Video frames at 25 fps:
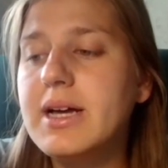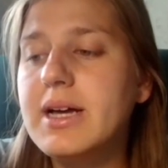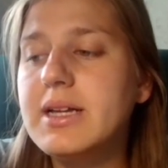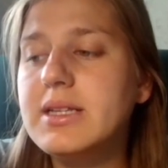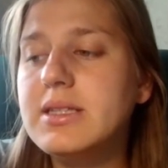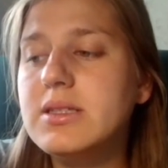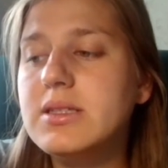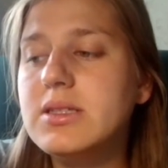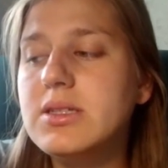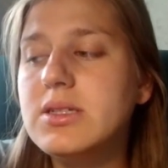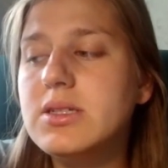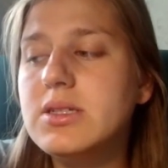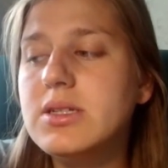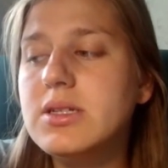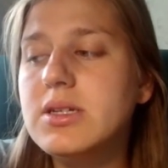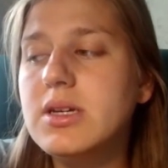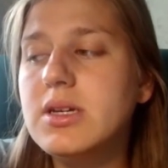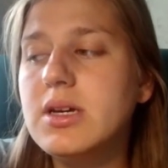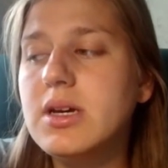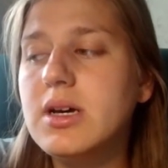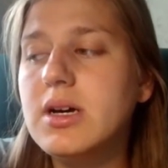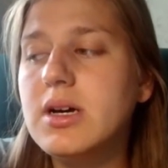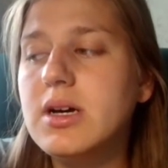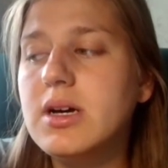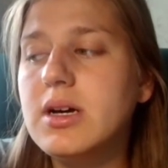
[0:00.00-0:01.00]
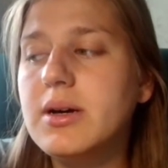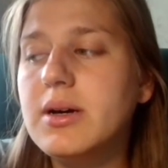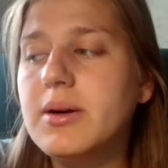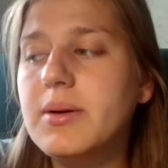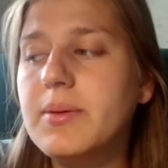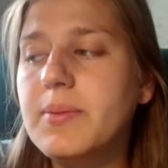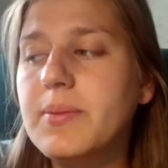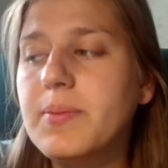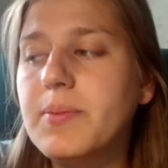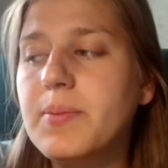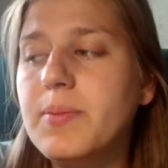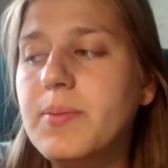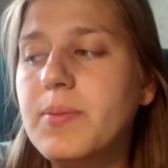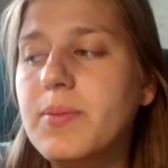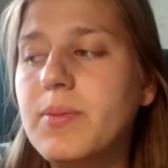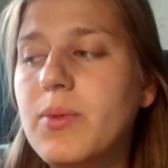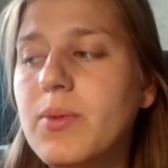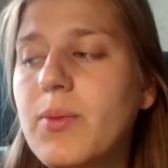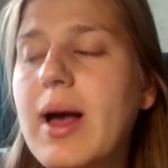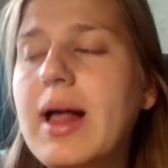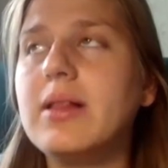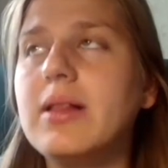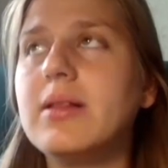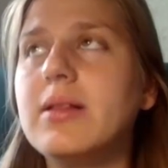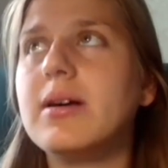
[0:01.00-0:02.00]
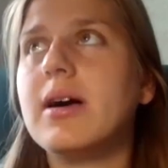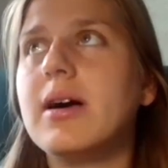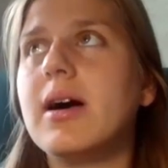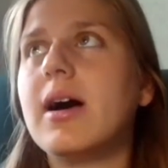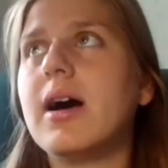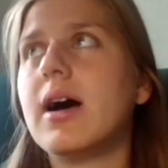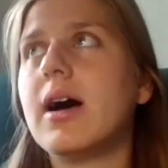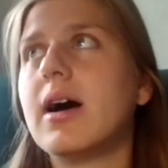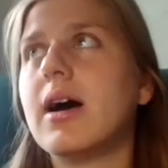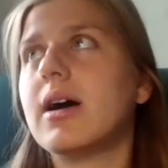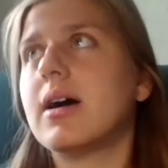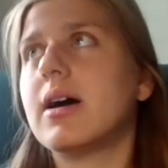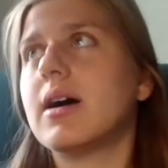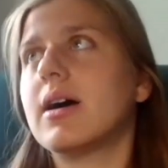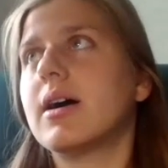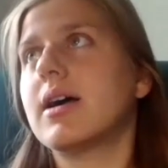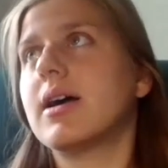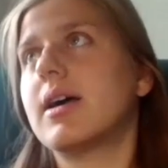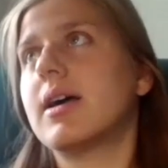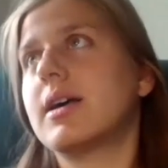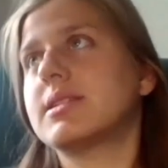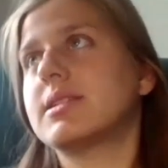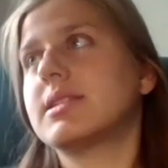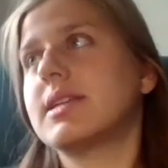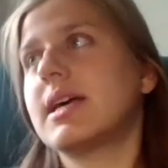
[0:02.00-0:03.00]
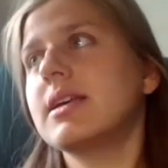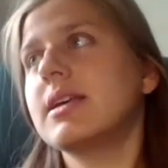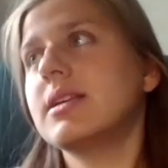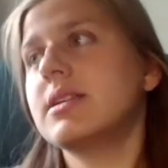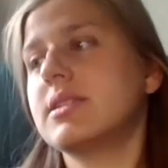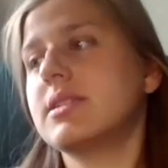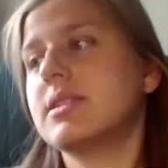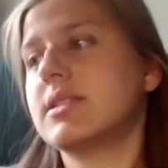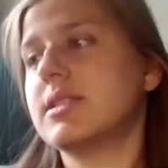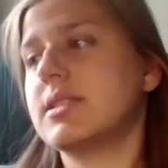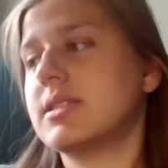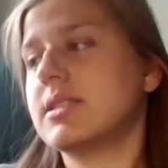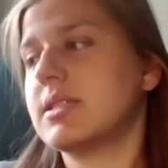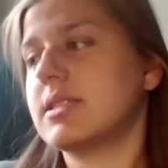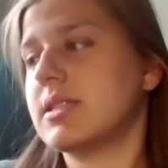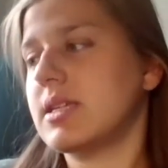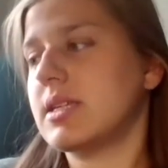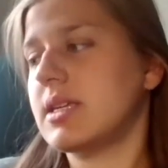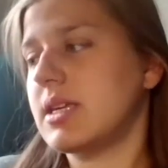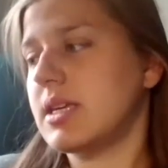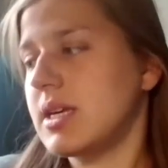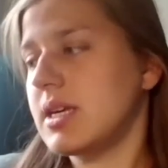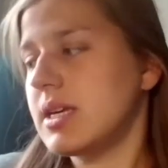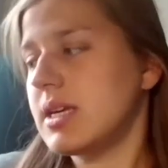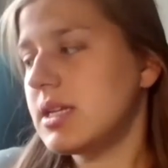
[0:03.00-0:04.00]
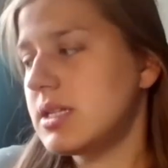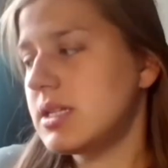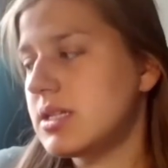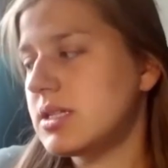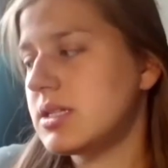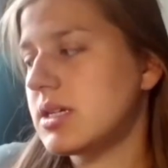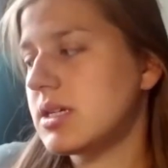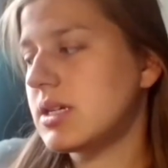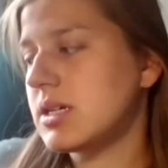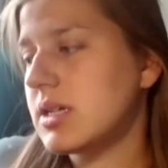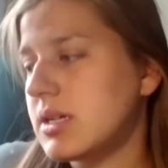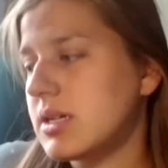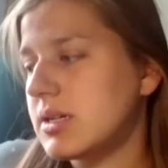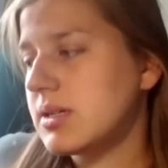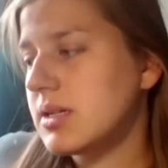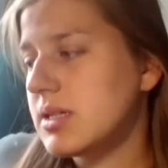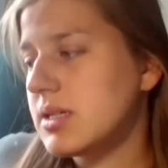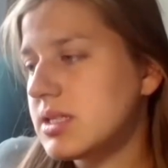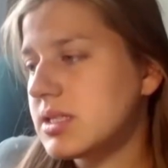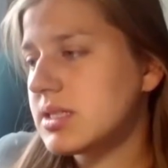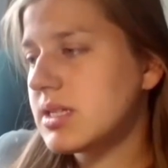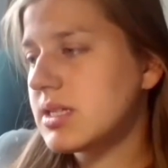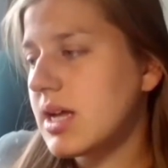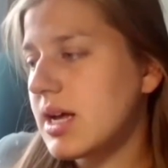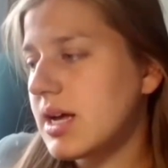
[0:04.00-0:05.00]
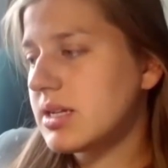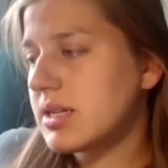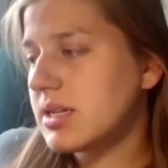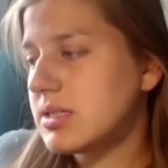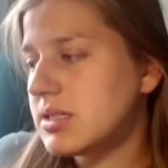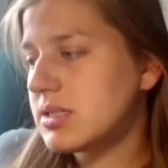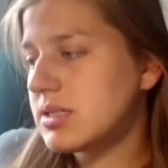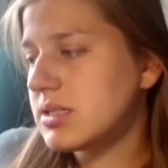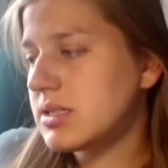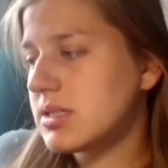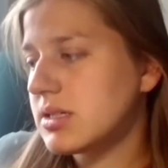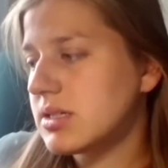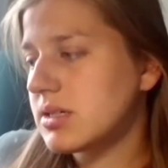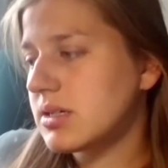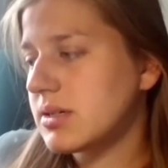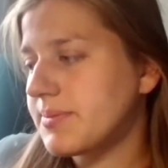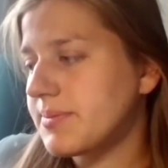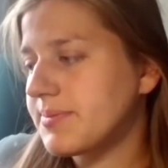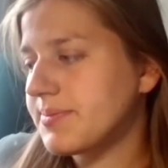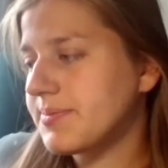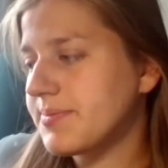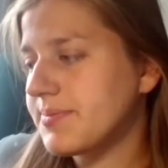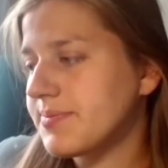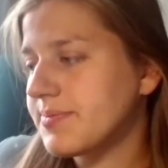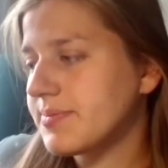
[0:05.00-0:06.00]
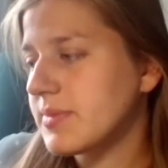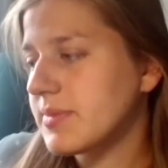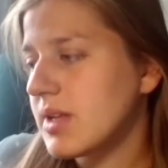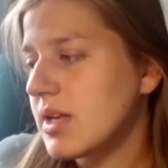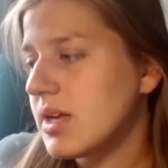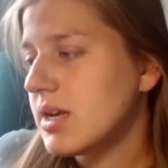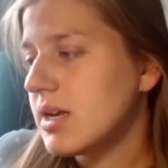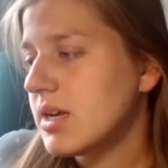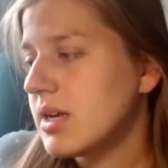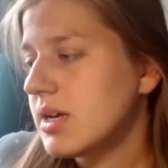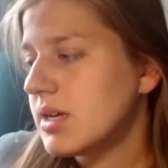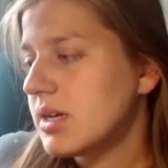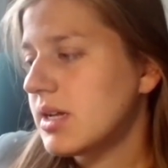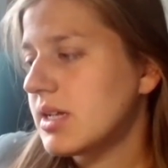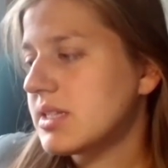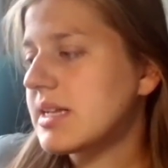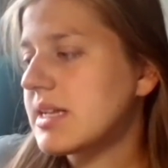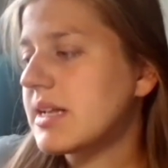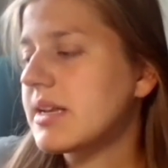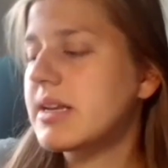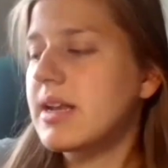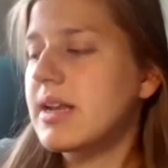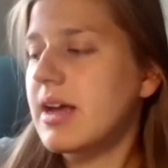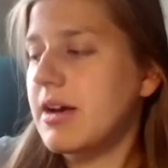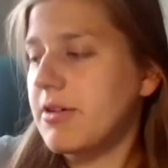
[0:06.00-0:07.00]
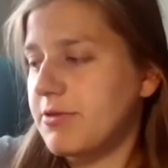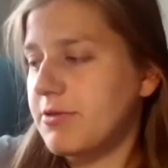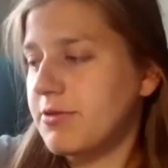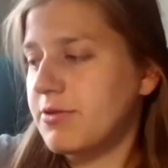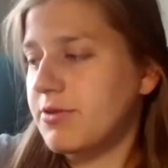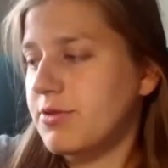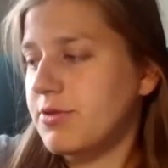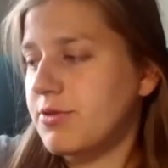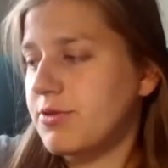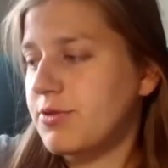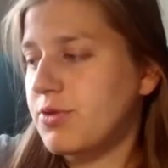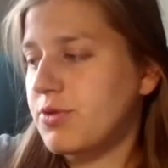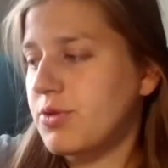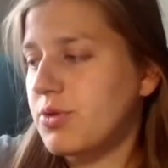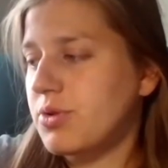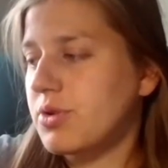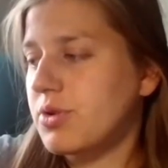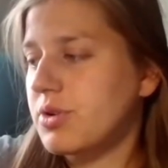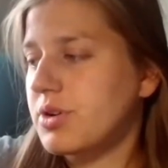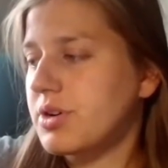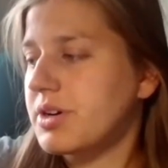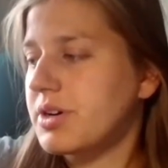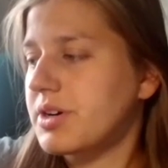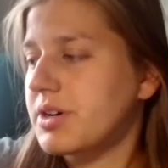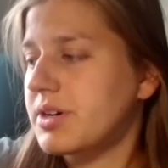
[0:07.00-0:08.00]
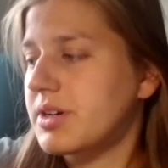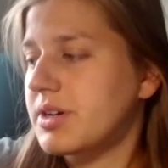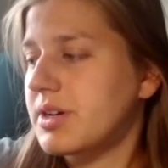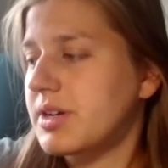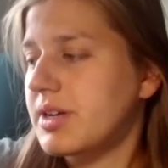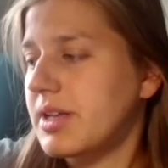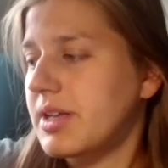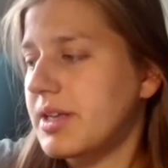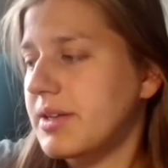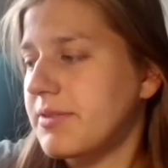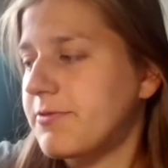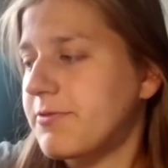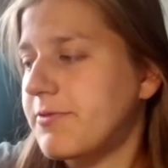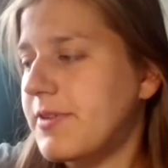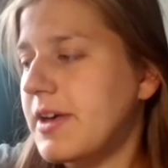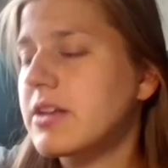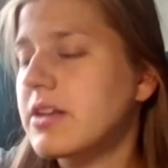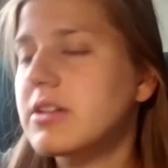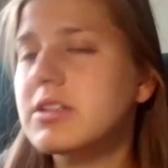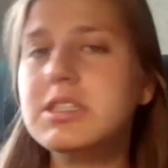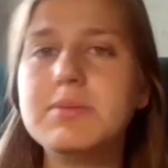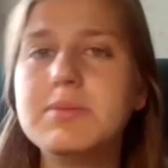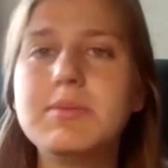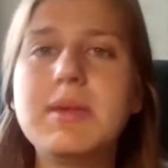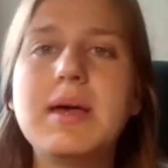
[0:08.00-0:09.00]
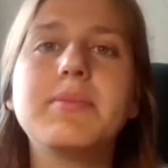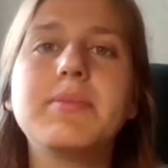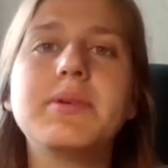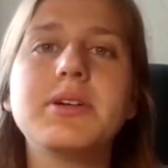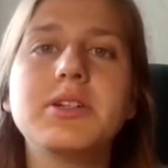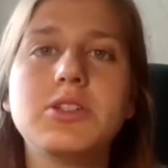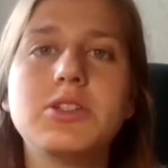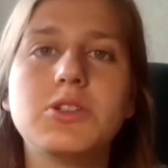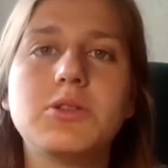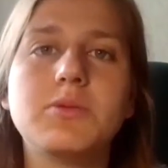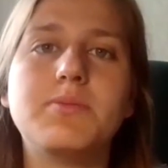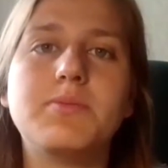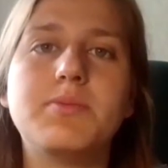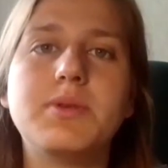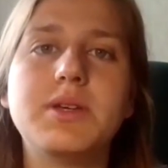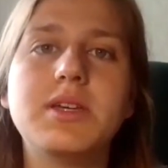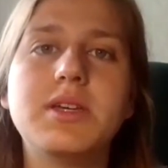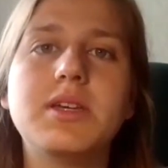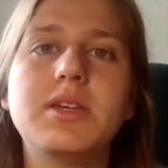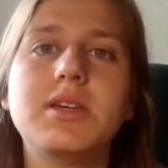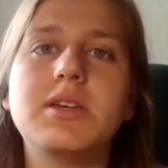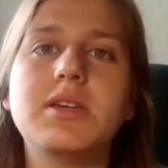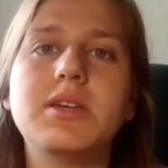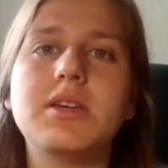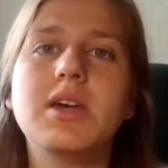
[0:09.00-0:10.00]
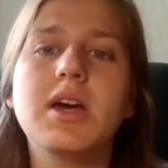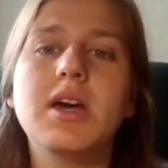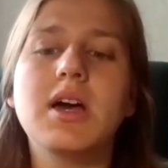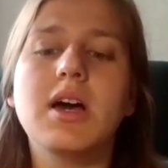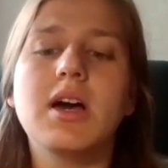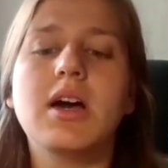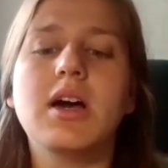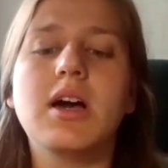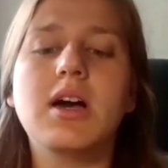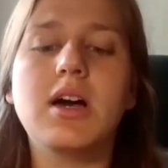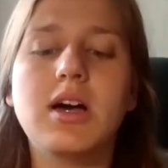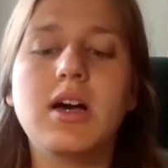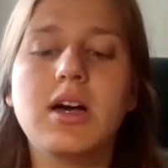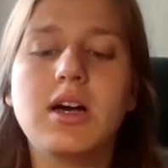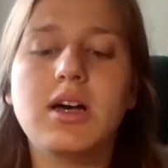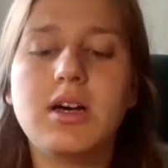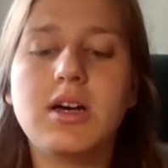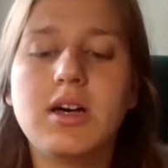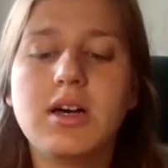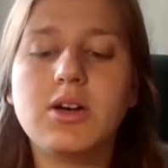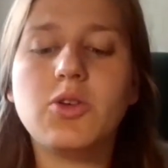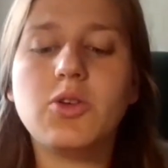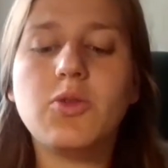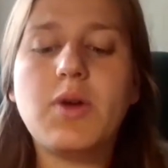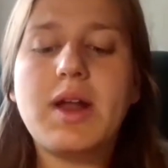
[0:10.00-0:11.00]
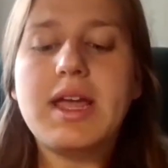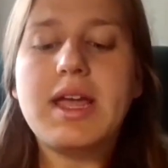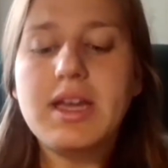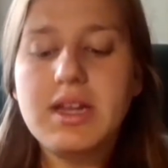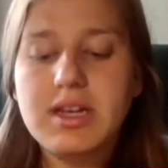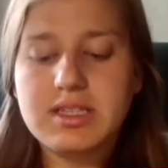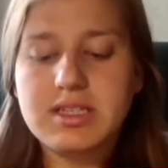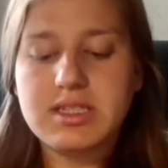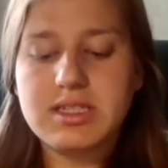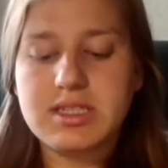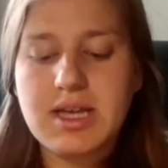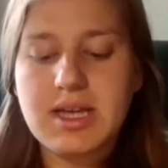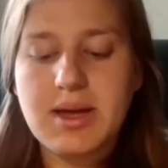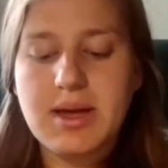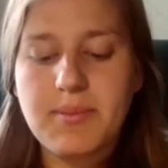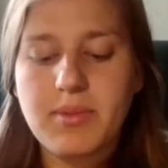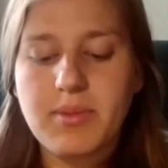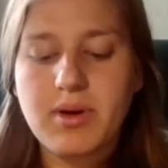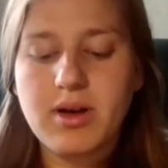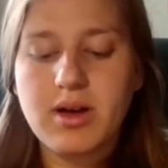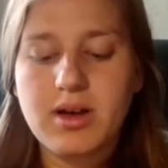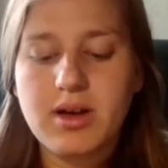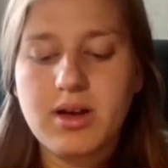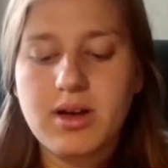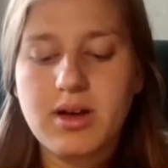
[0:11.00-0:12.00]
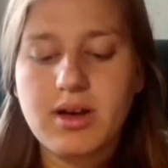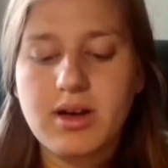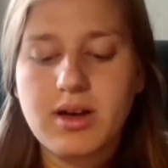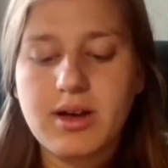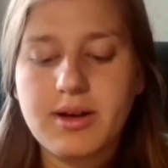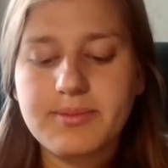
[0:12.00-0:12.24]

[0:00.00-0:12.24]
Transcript: But, well, as I see it, it's not enough for a faculty member to be great at some